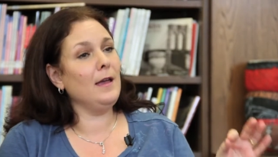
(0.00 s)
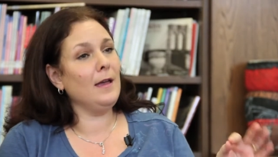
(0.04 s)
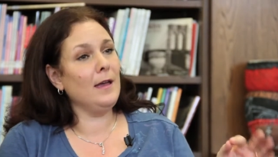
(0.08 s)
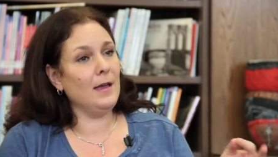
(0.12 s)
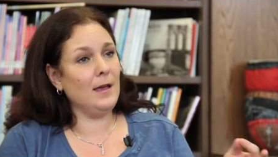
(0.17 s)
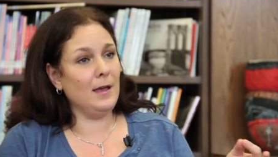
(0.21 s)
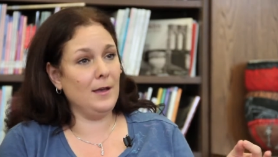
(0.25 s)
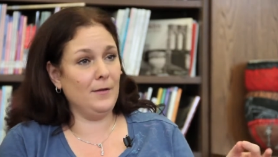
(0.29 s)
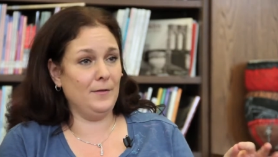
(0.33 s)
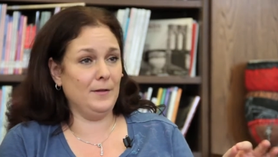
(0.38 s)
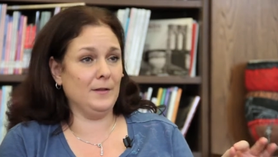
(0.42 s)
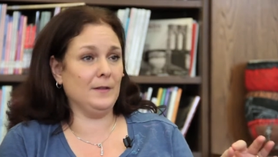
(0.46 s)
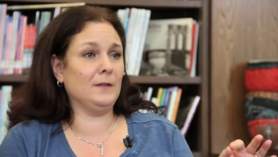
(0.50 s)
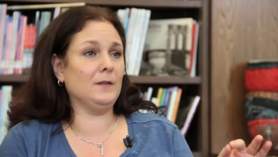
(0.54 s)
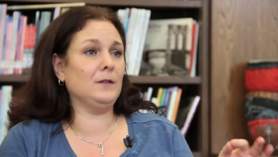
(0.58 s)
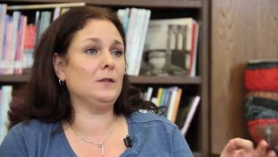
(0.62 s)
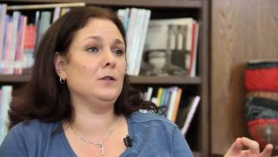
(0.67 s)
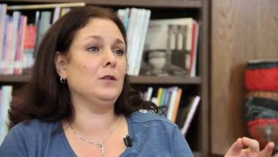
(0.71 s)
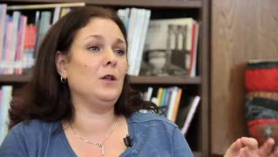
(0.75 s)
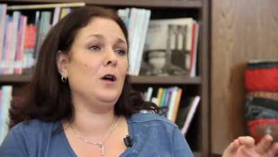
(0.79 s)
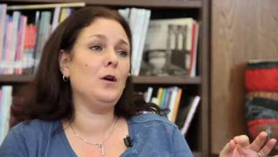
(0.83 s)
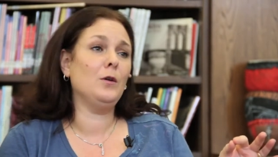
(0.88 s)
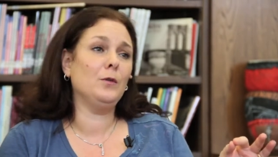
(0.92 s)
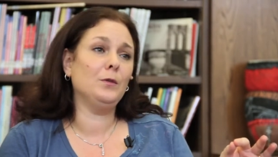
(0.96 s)
If it's
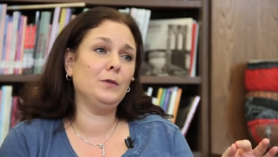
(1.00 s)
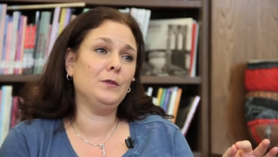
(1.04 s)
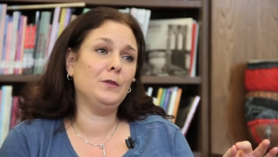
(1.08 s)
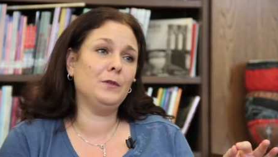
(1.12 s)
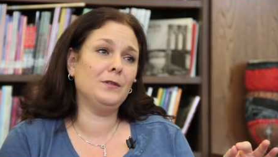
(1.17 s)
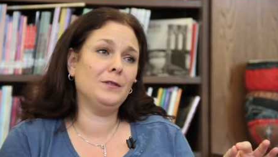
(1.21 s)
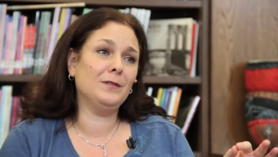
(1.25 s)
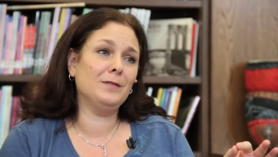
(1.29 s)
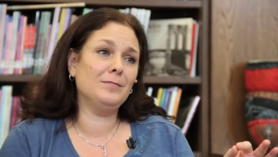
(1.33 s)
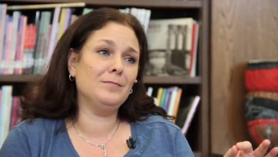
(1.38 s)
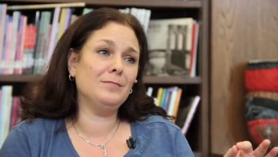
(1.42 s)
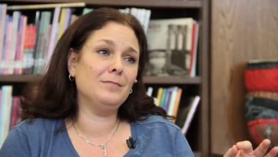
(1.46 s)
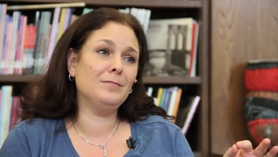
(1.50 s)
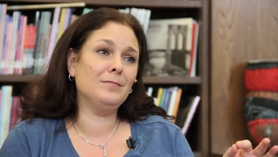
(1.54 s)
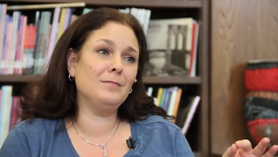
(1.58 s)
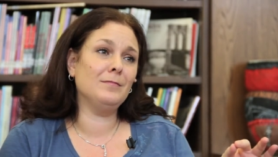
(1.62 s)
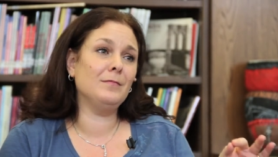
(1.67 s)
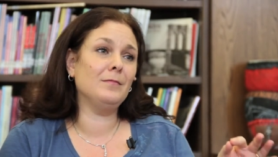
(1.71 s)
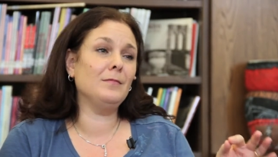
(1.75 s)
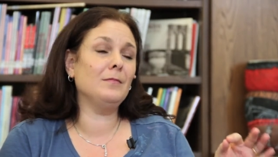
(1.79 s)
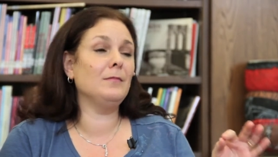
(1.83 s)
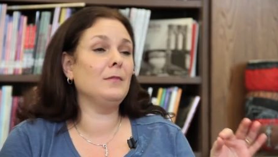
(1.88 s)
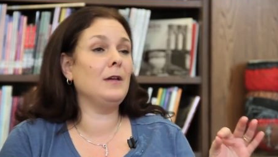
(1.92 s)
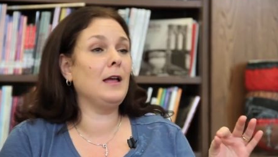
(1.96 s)
close
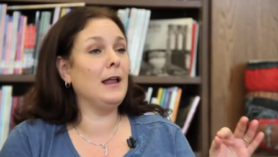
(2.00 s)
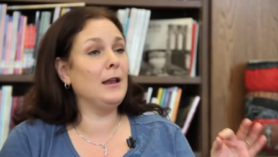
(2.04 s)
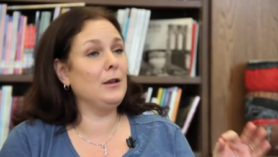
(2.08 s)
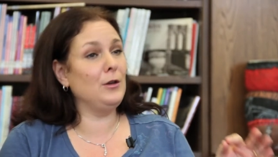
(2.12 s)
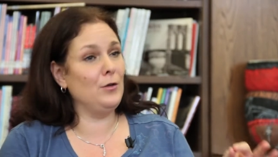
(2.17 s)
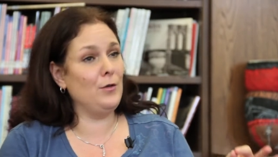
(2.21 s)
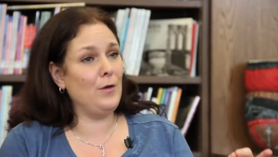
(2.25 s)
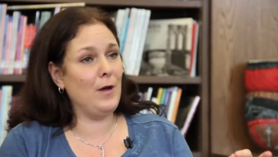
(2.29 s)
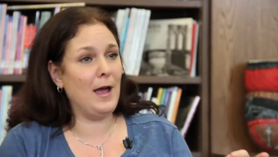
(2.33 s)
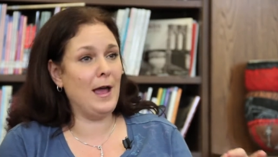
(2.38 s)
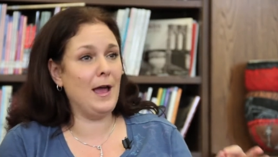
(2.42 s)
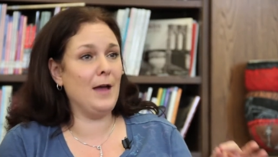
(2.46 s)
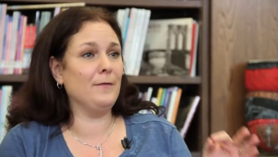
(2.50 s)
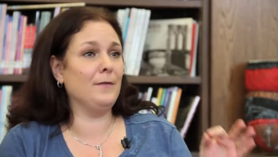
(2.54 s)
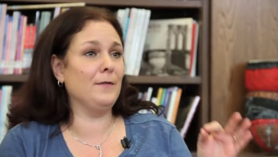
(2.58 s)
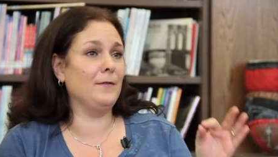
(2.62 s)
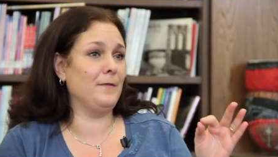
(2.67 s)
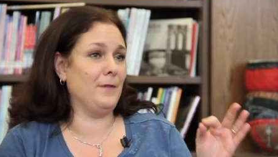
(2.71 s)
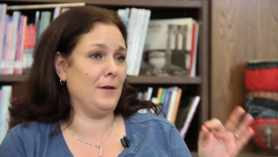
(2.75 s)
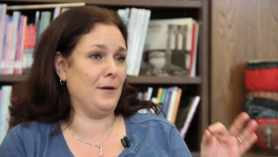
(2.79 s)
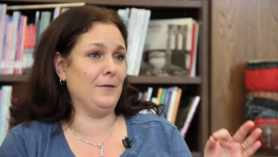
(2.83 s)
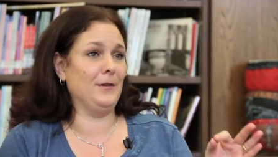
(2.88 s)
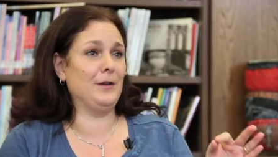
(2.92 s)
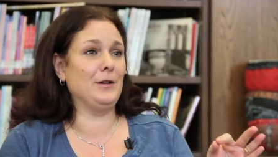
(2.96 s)
and you have a
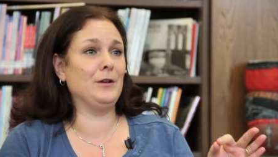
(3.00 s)
very